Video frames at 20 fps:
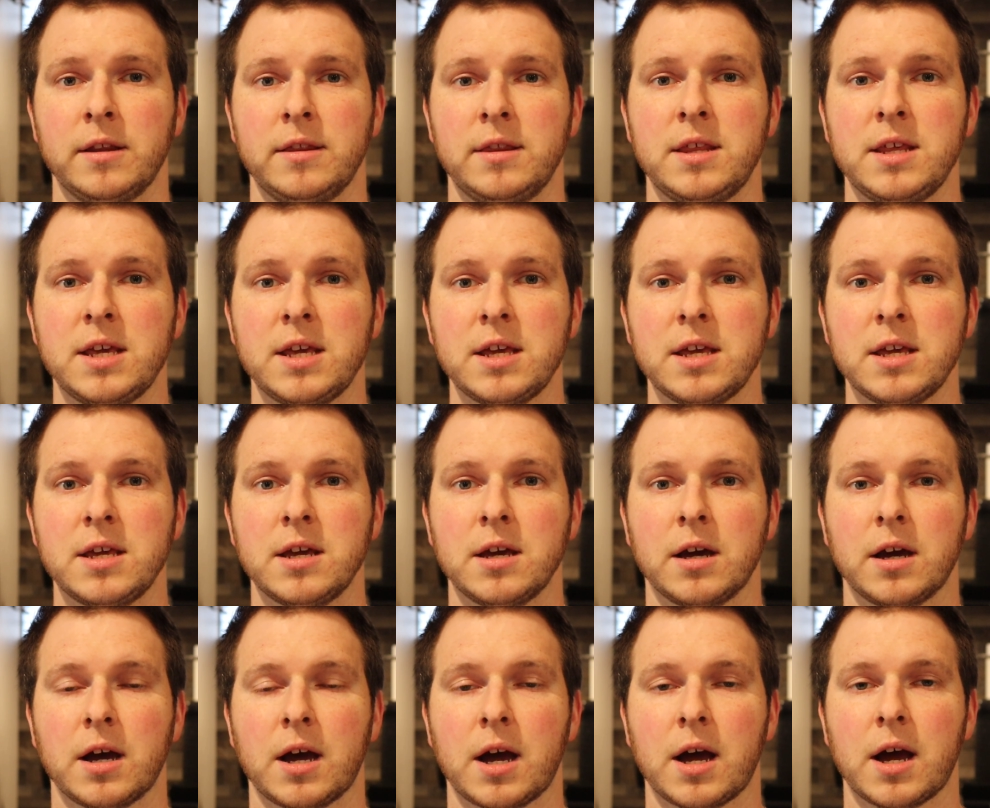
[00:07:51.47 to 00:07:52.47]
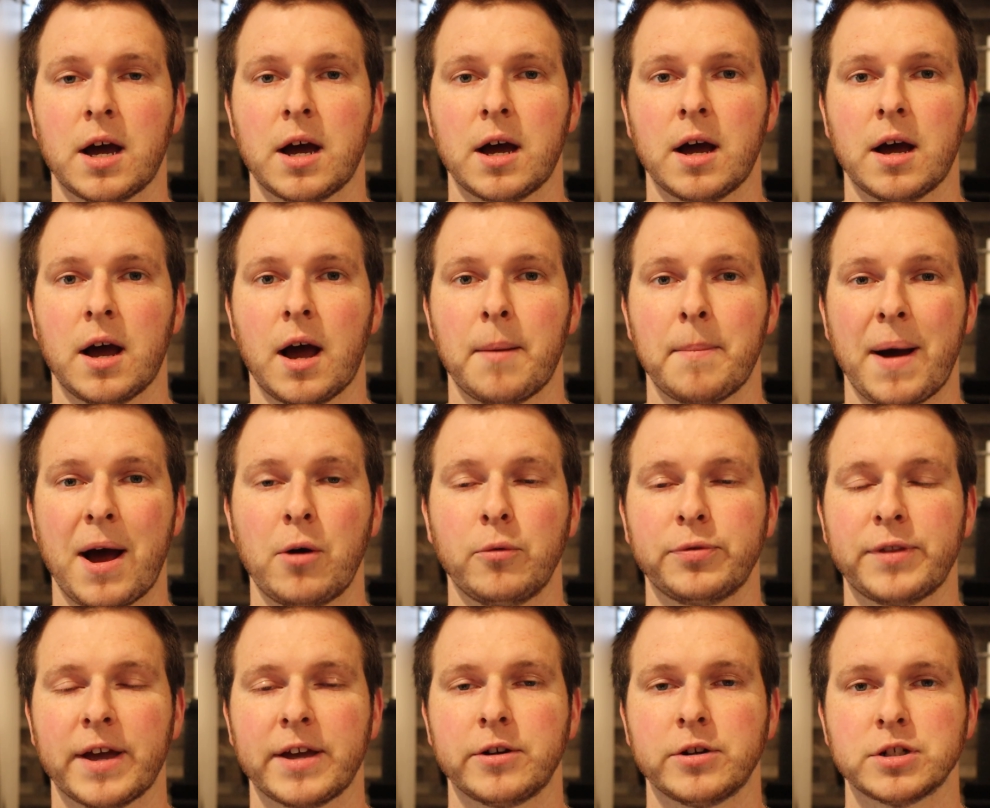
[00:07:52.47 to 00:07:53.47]
the
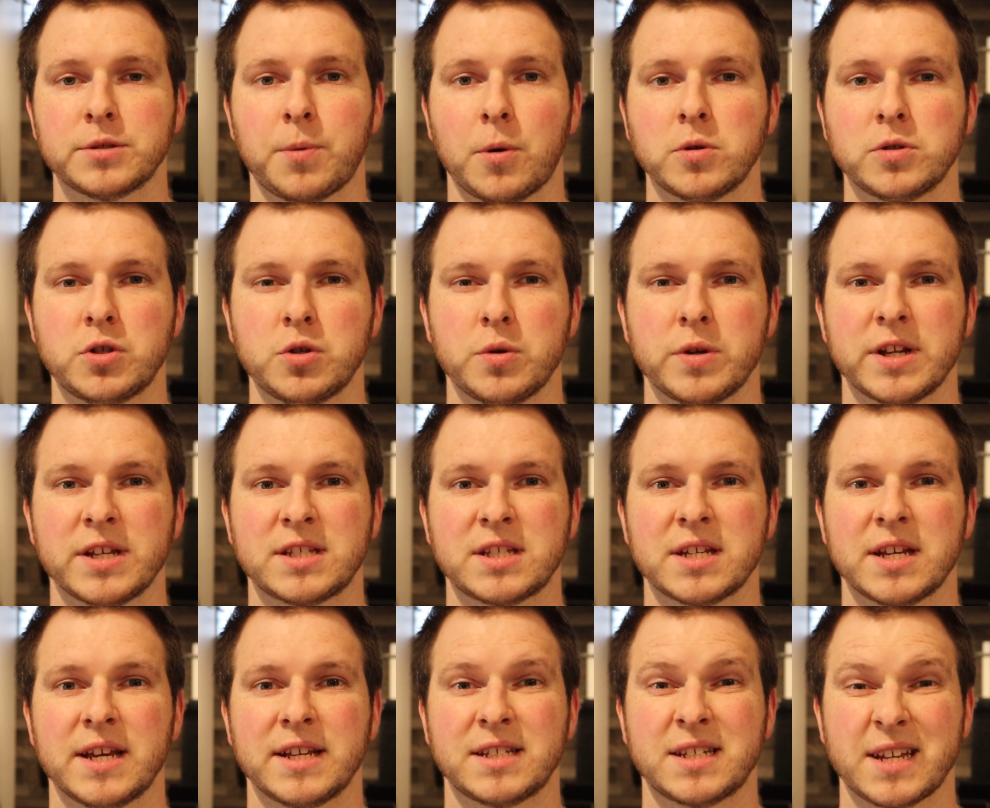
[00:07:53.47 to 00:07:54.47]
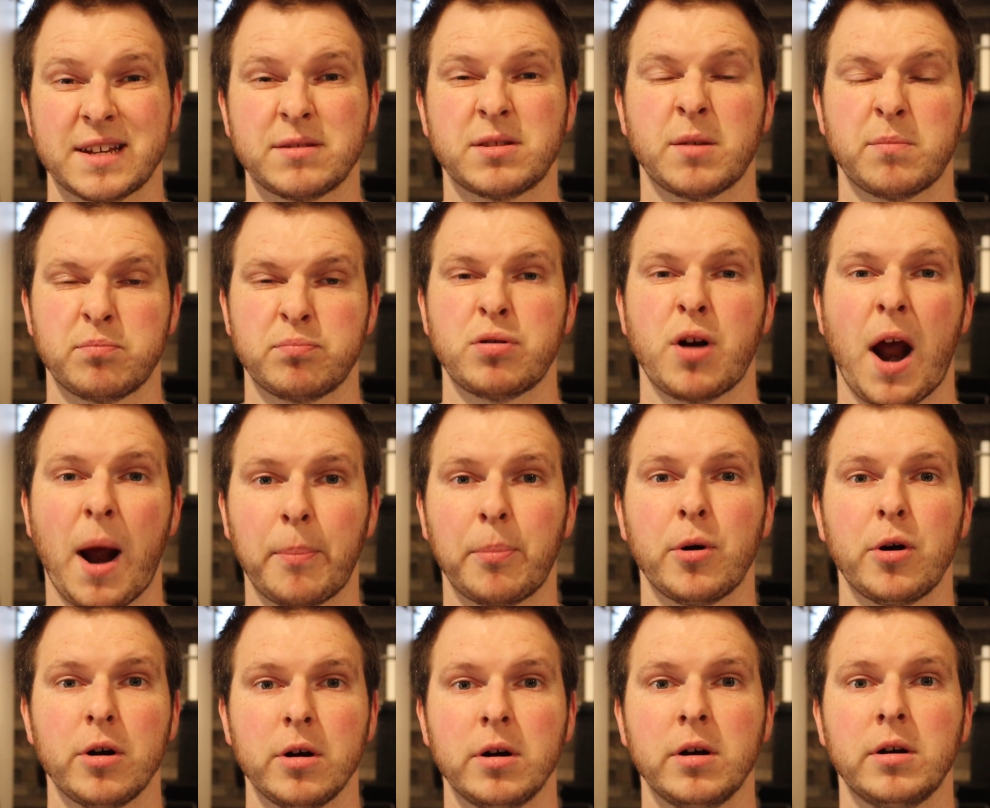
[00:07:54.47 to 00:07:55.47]
amount that you're supposed to, and it's the
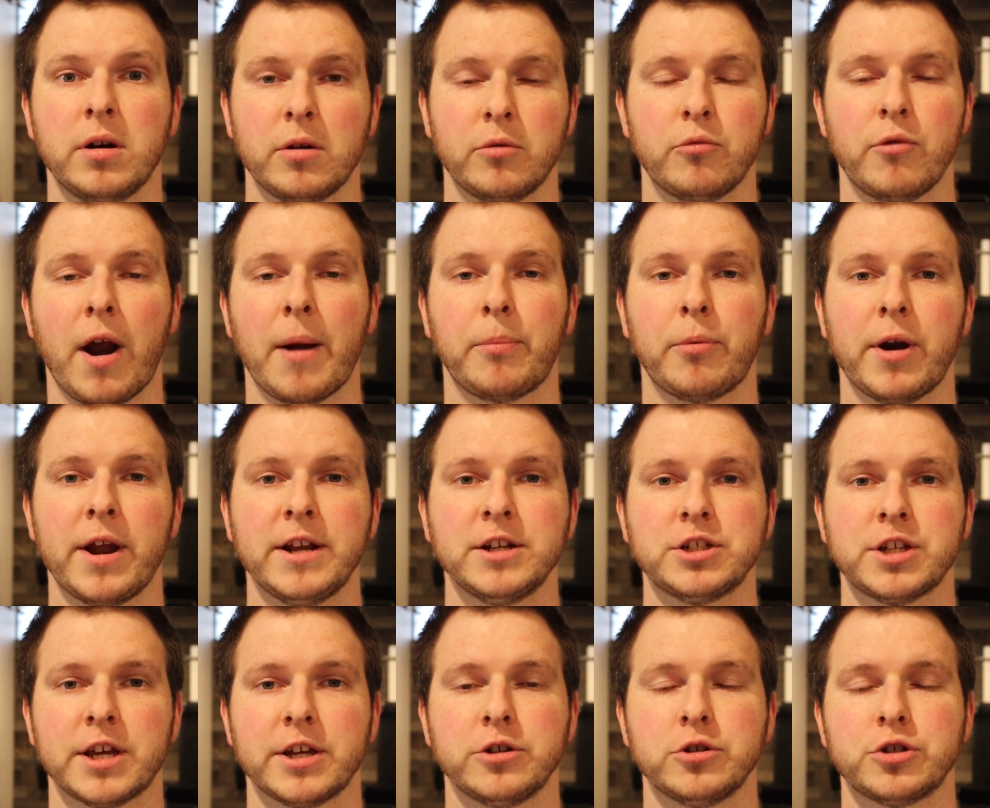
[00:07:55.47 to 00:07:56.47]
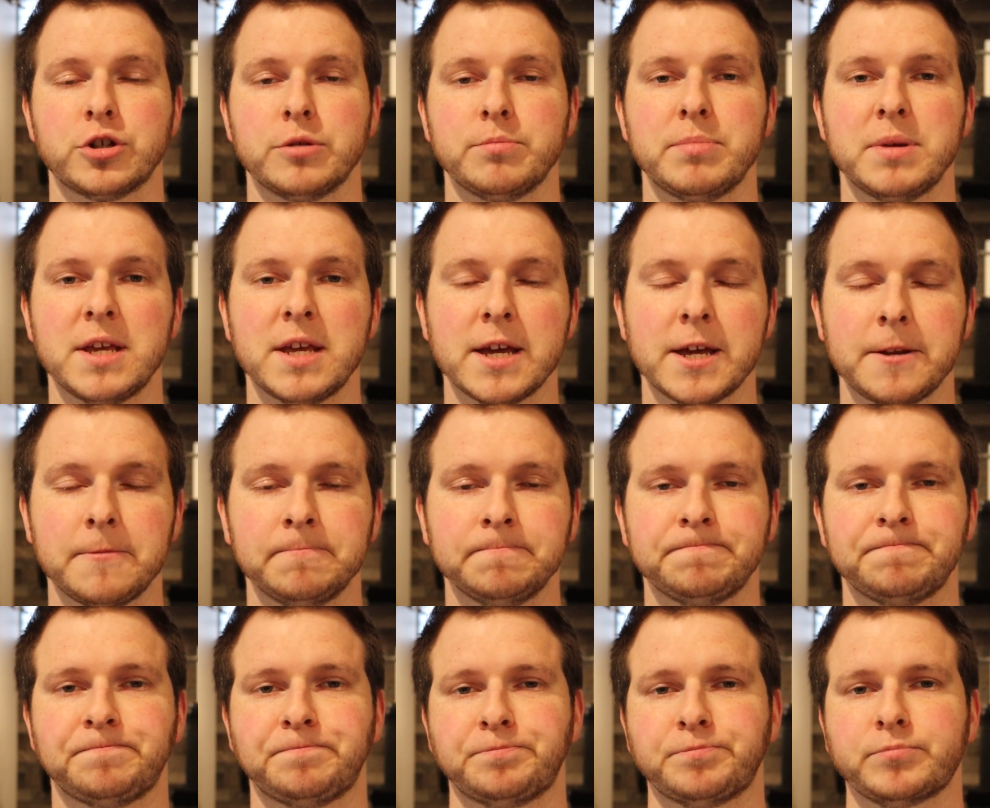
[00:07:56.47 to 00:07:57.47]
proper rep range that you should be in.
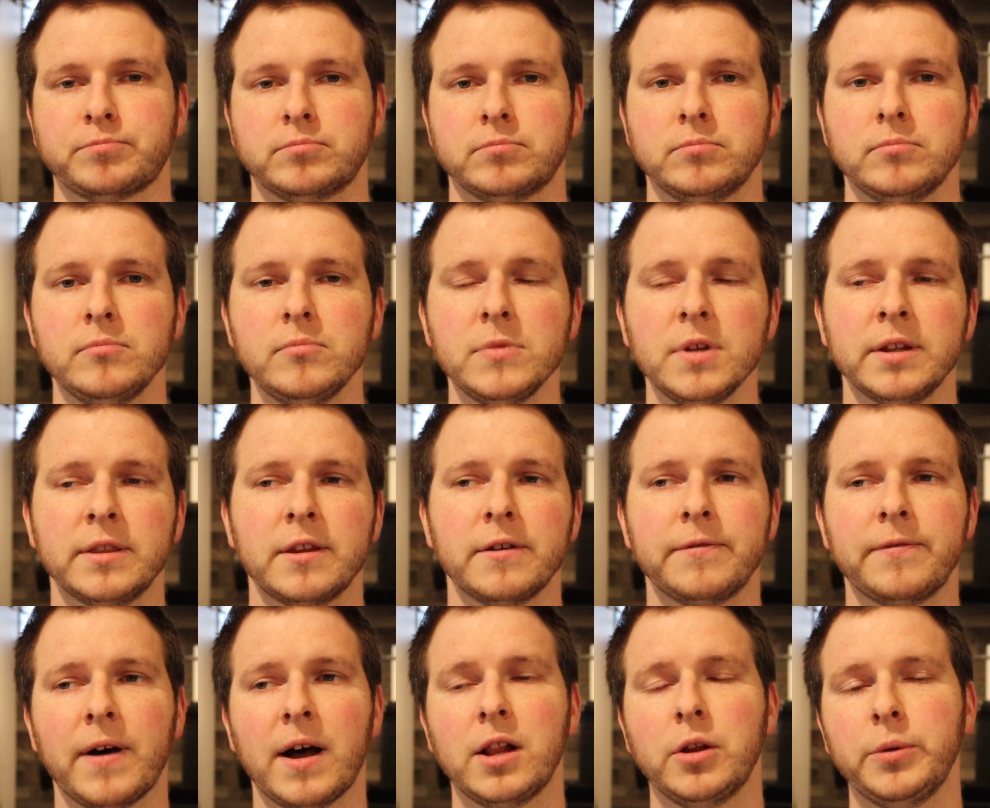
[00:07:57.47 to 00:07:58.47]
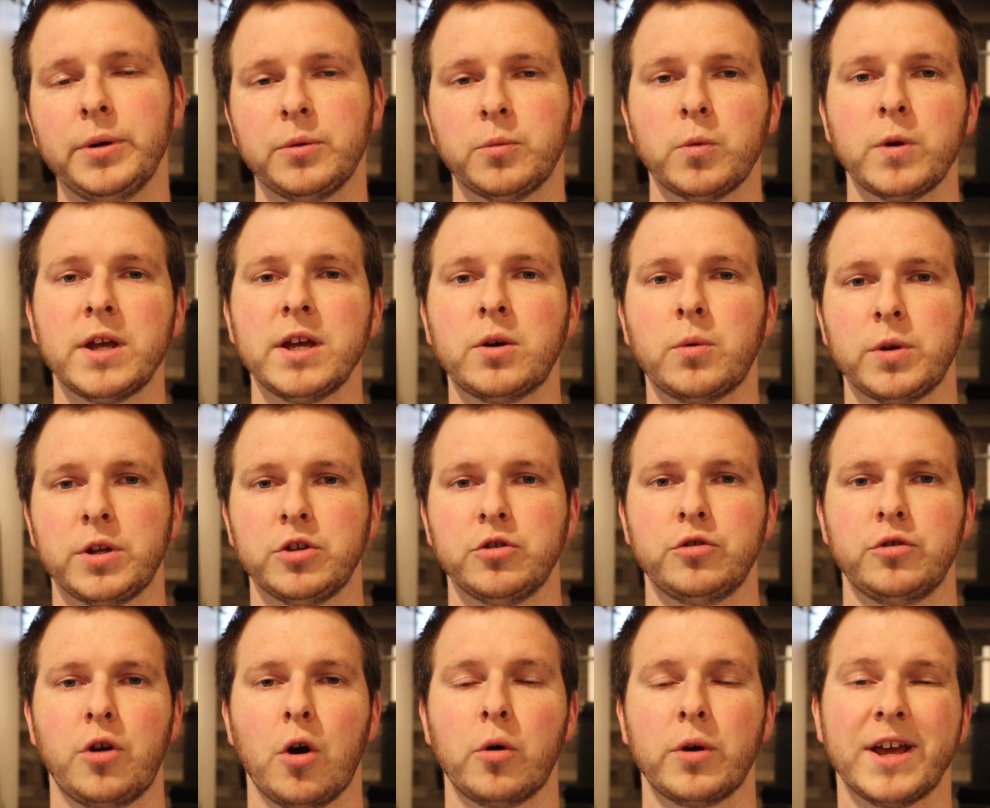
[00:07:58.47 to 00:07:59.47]
The following week when you
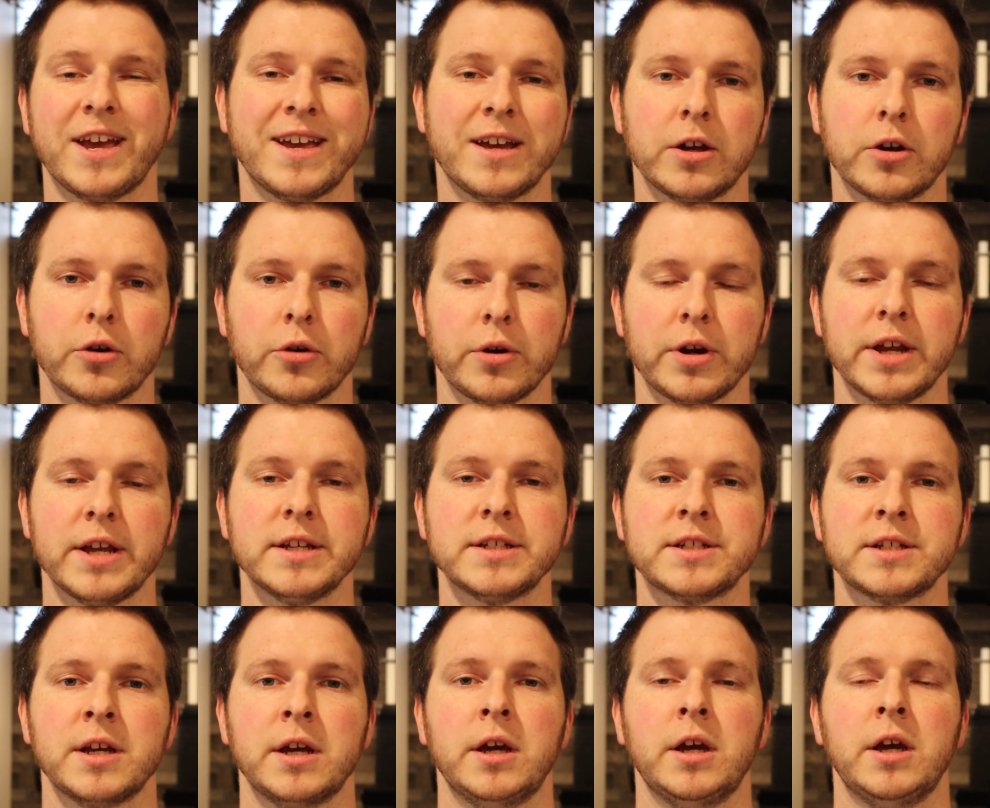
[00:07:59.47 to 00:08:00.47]
go to increase,